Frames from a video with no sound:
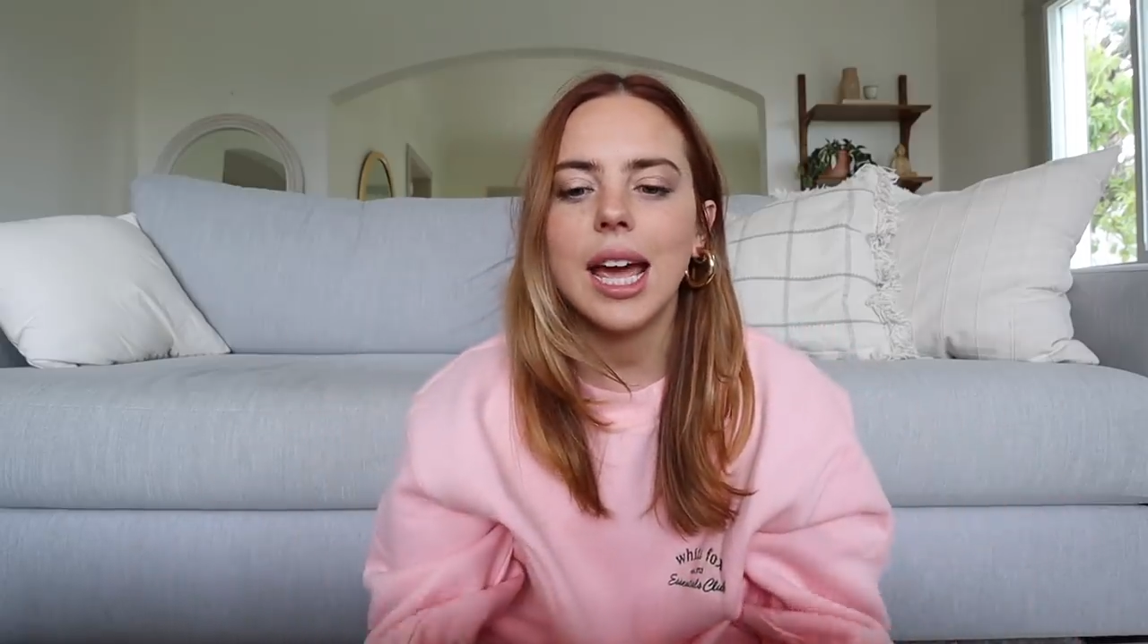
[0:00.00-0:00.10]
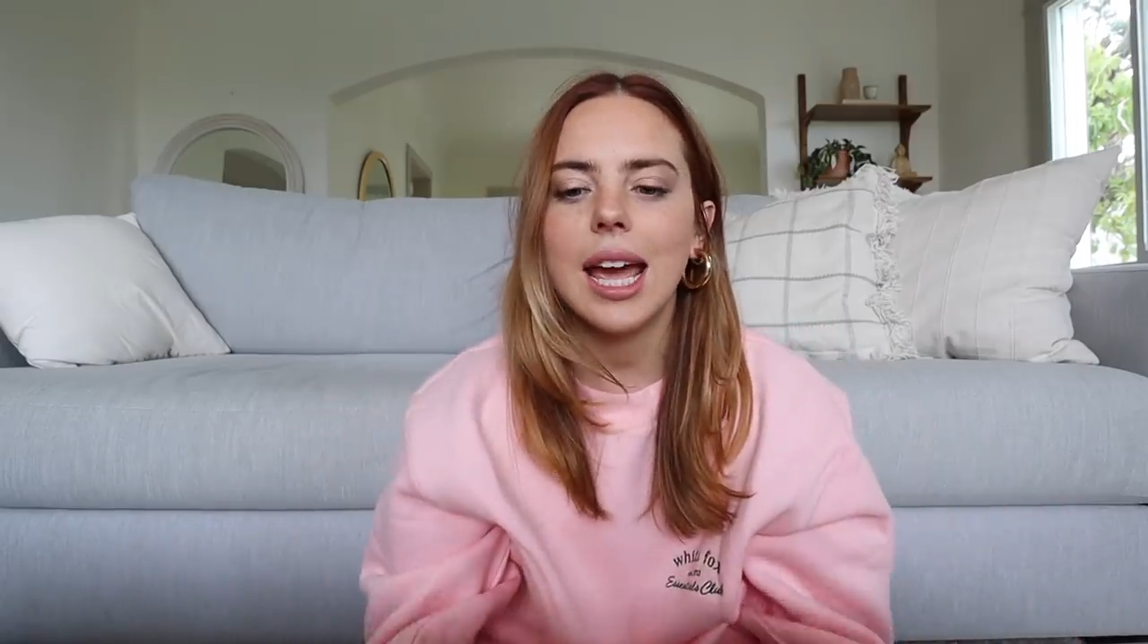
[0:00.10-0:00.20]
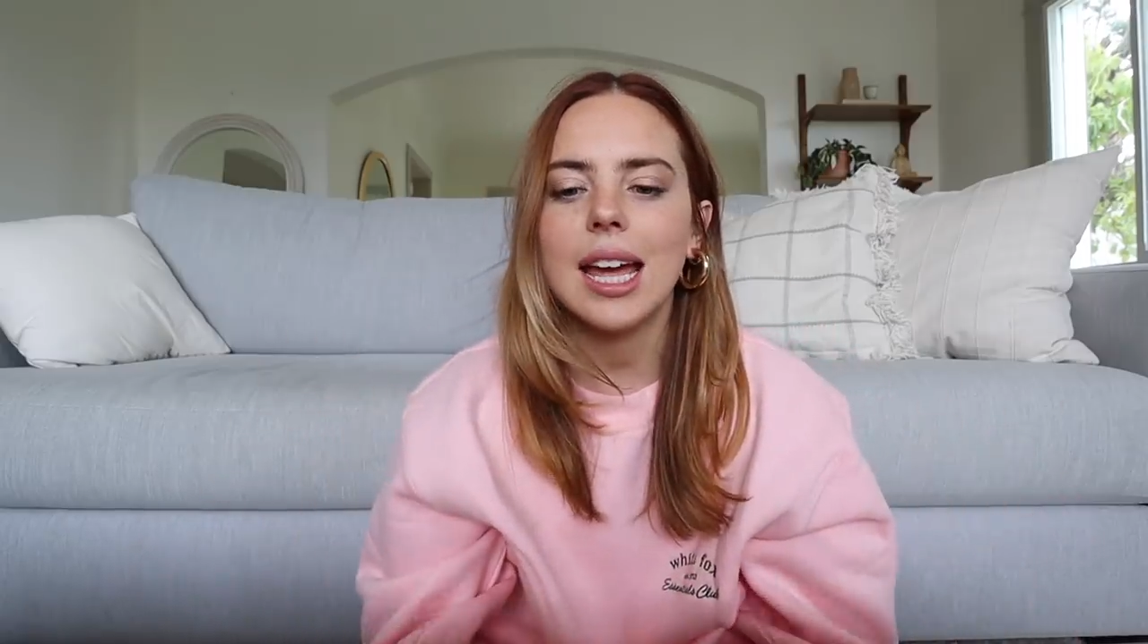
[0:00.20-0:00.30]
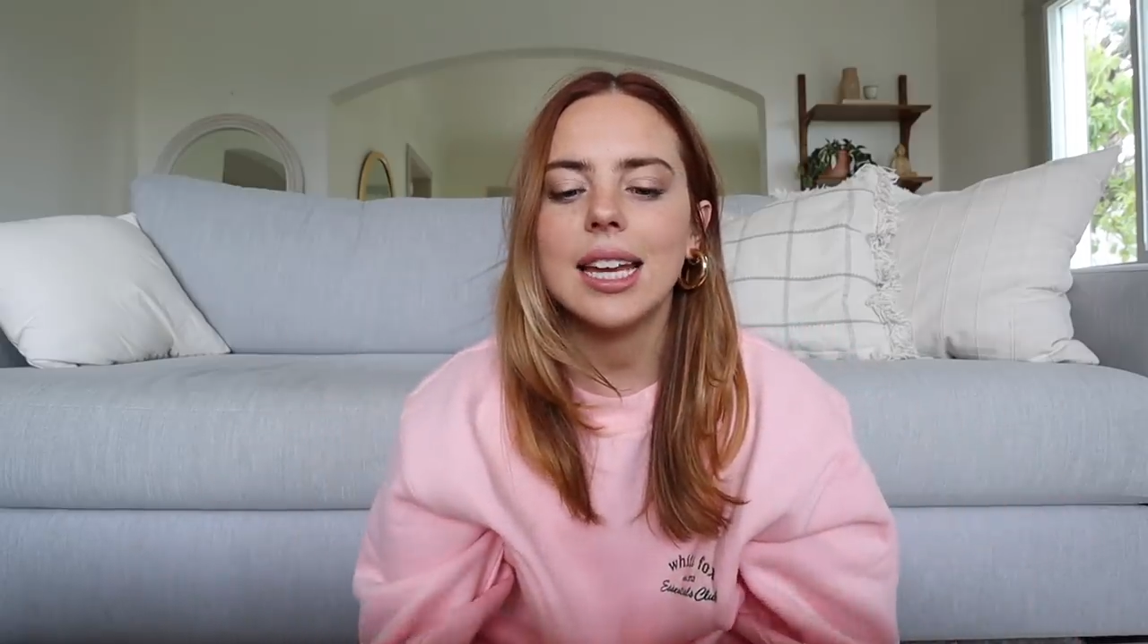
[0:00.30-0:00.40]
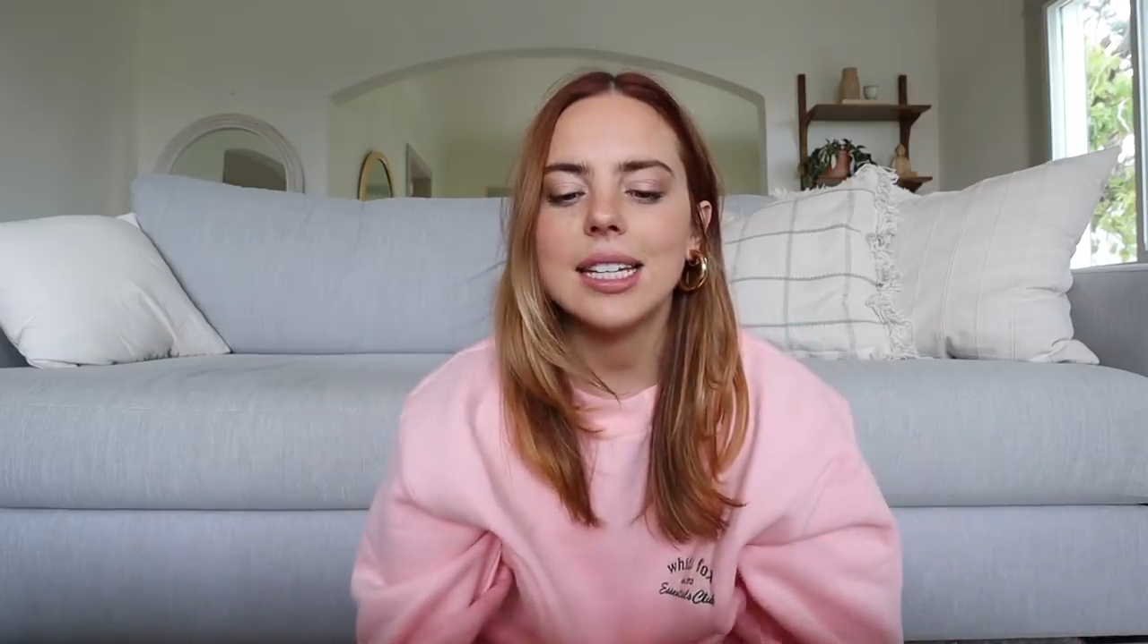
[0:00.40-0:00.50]

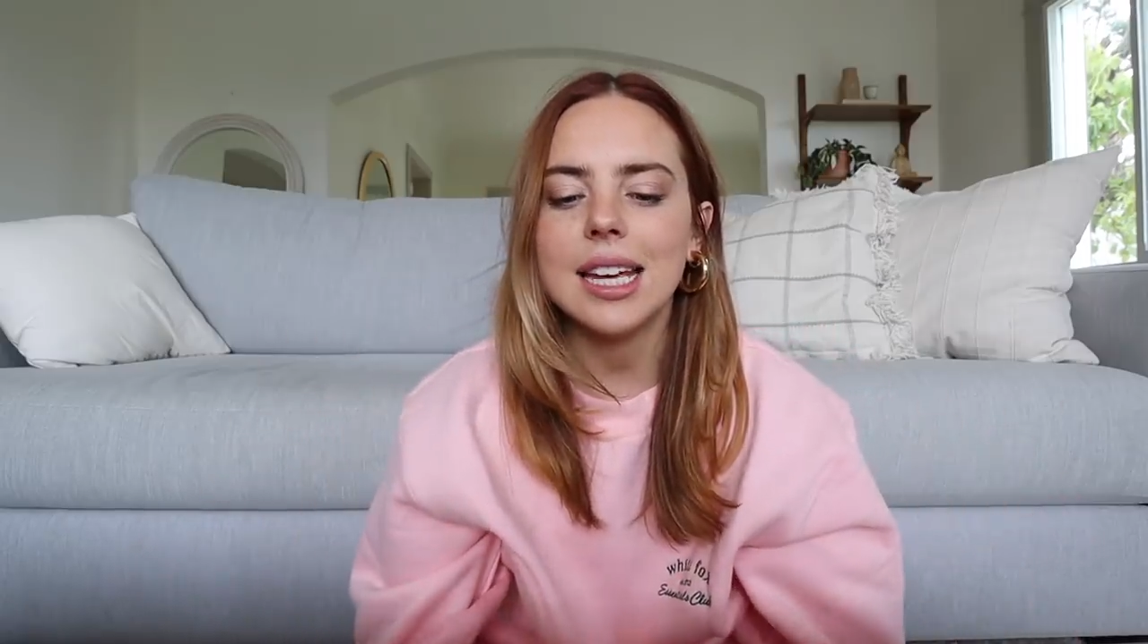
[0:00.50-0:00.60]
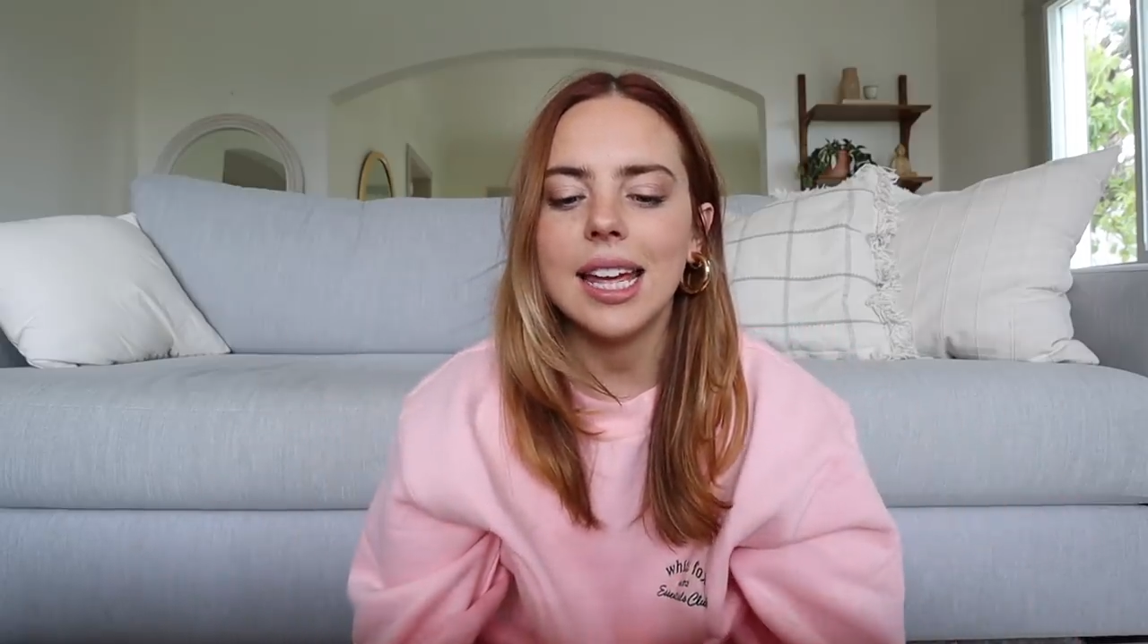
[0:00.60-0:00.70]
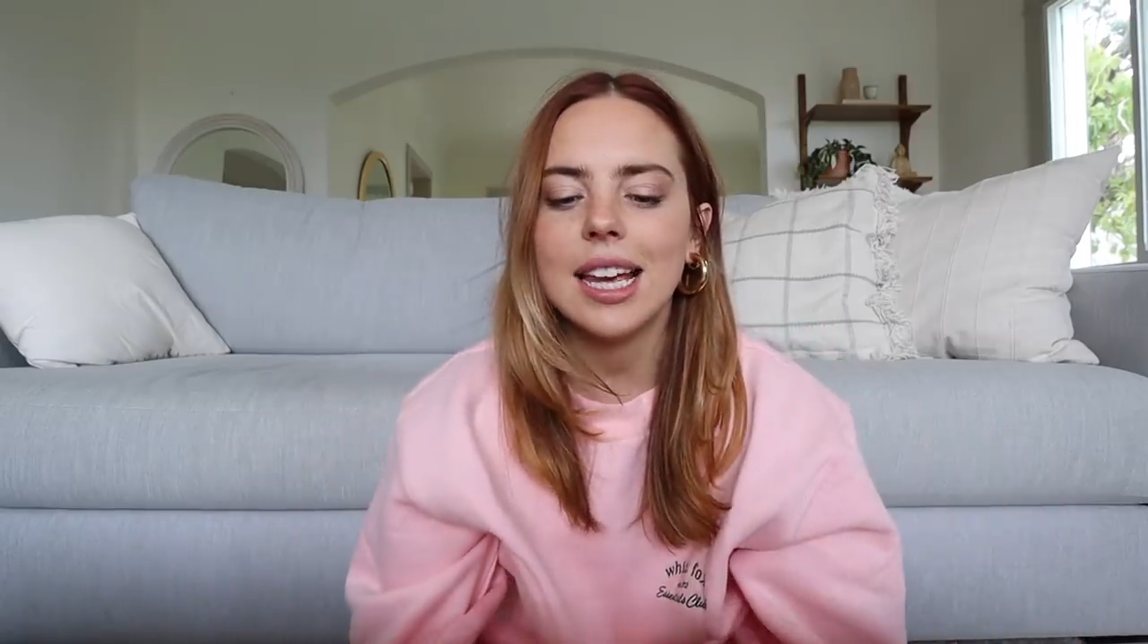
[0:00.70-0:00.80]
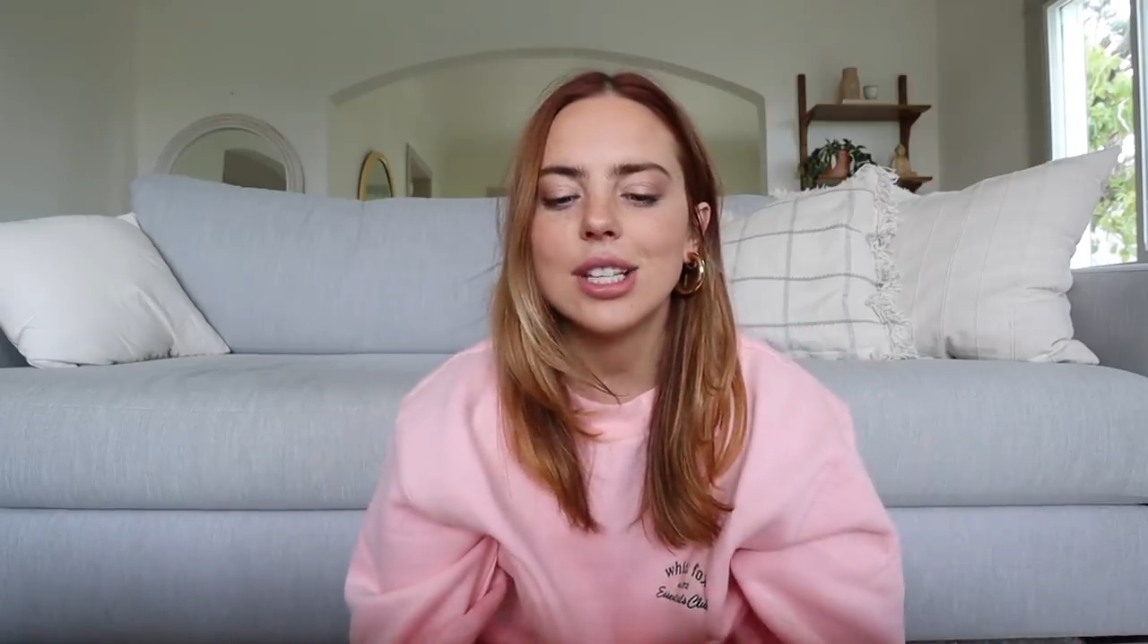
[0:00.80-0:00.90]
and it